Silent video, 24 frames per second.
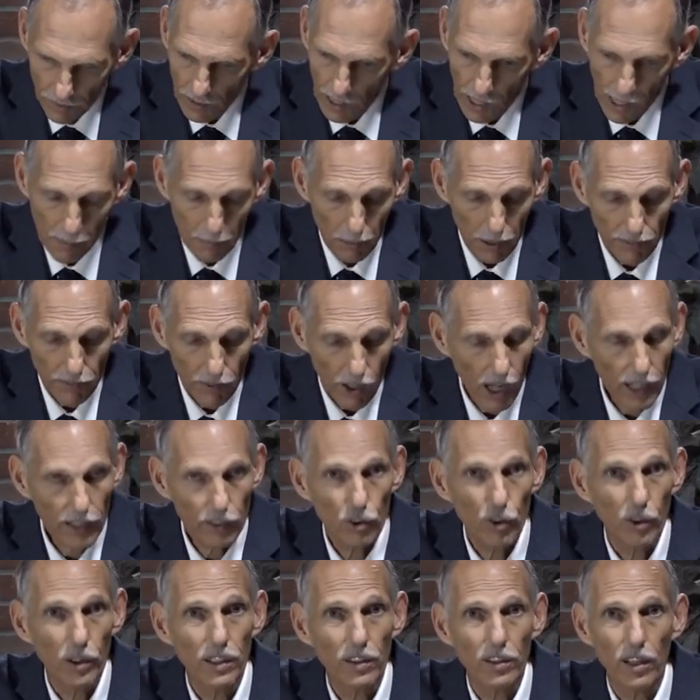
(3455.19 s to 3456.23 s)
I believe God
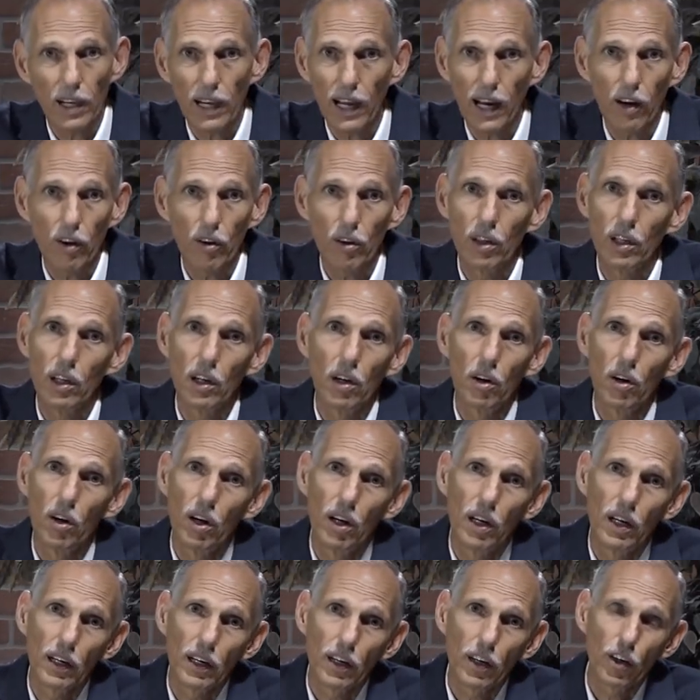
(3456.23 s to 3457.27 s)
is going to allow
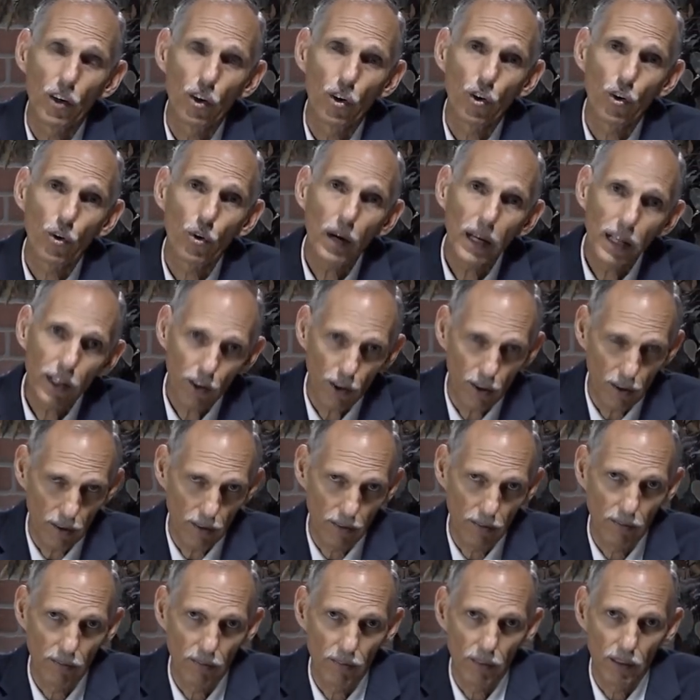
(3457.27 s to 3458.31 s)

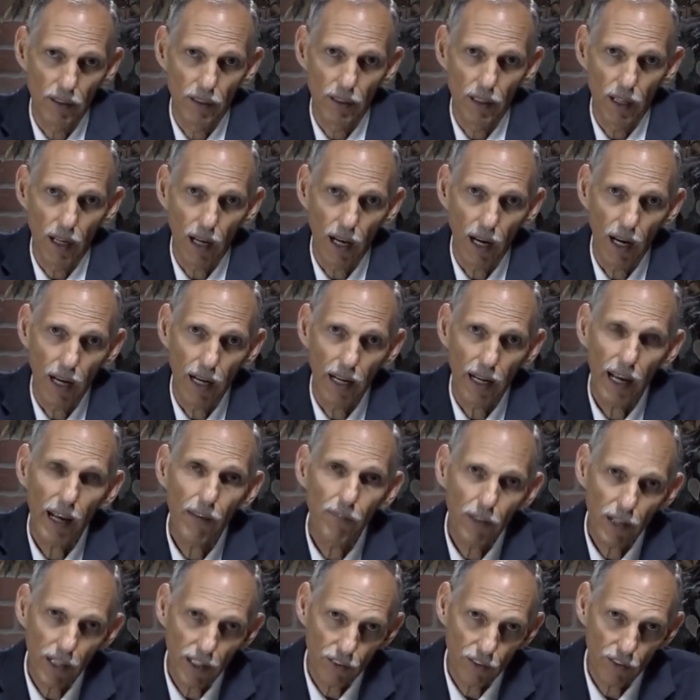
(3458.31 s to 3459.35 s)
greater
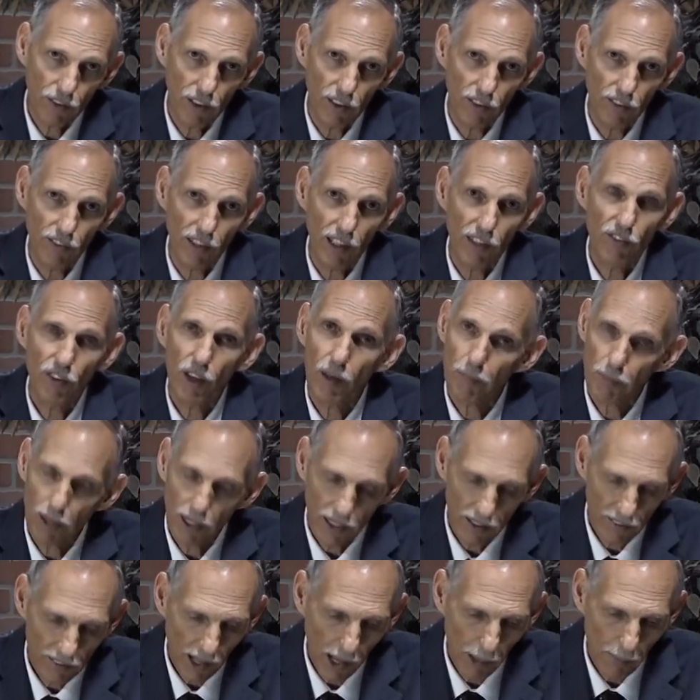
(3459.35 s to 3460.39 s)
evidences that
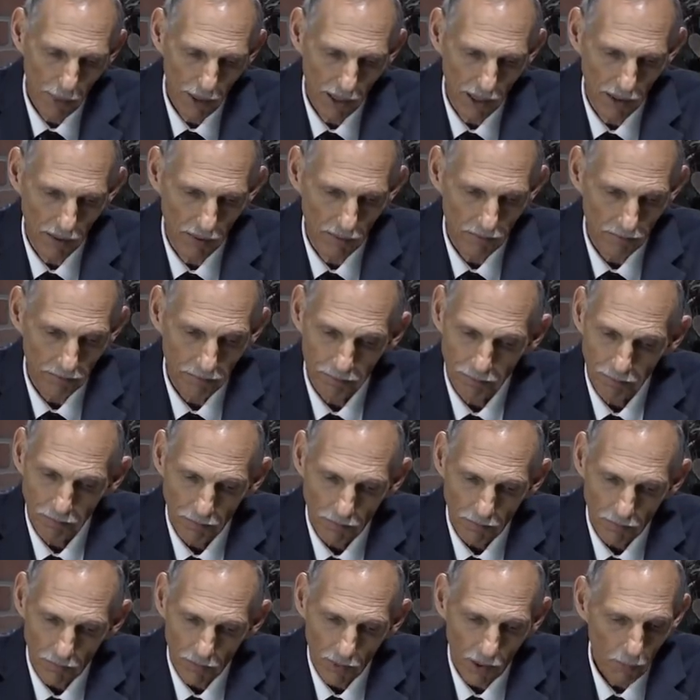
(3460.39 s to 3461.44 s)
something is happening.
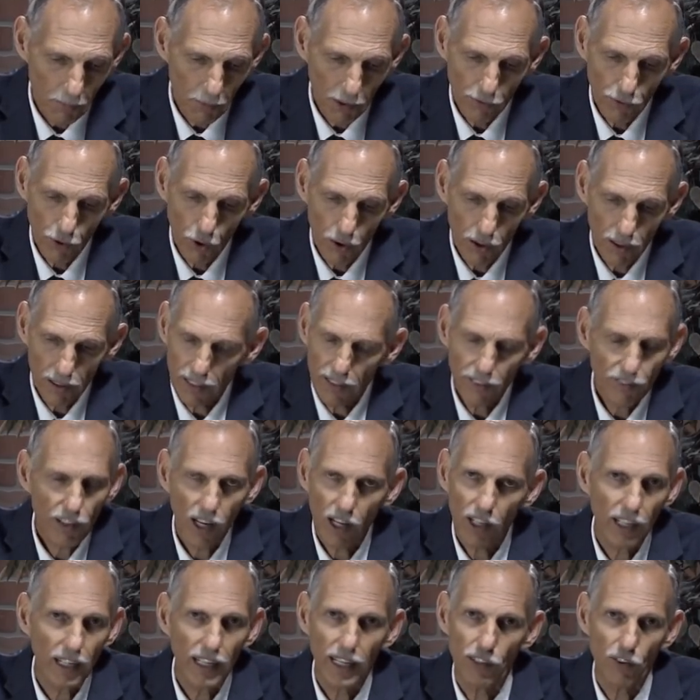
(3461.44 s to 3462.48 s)
He's
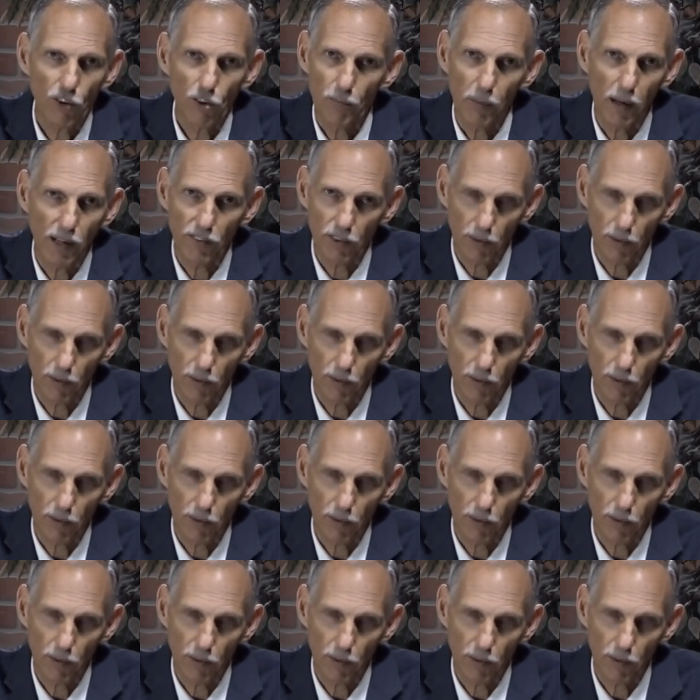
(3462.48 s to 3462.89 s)
not going to catch us by